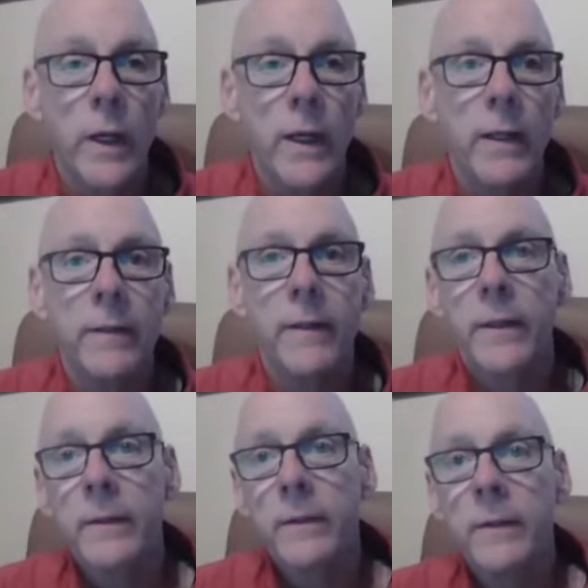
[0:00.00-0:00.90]
with
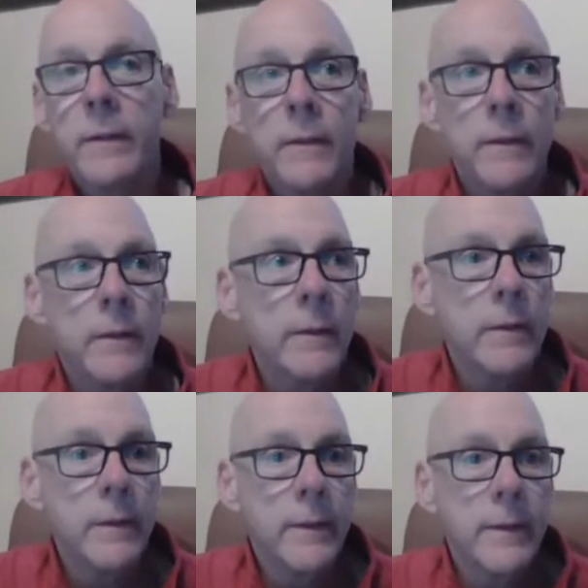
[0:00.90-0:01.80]

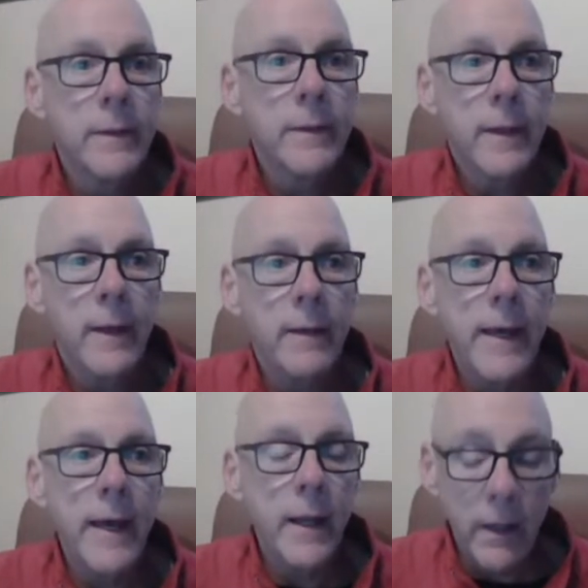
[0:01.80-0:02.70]
uh,
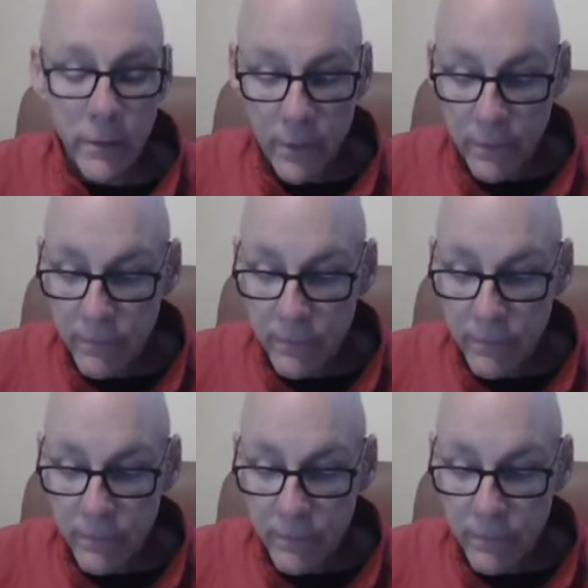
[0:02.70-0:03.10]
that other